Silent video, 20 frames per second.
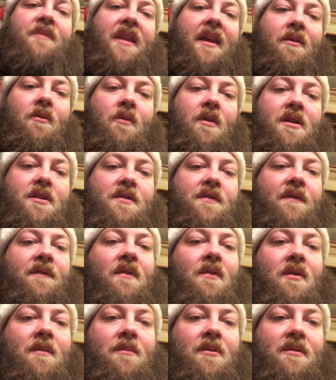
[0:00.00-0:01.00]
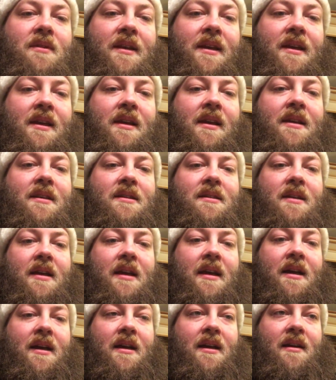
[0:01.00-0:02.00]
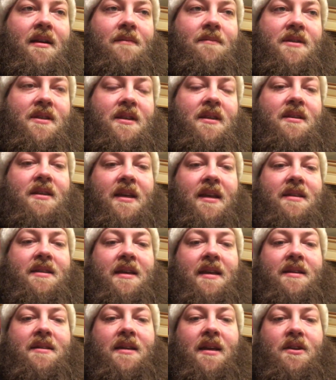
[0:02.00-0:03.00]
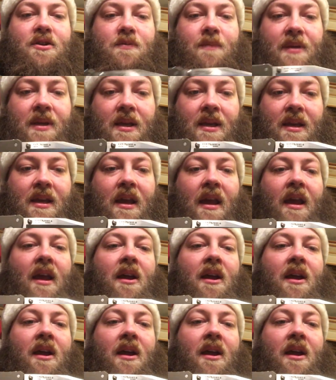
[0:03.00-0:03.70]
It was formerly in CTSX HP.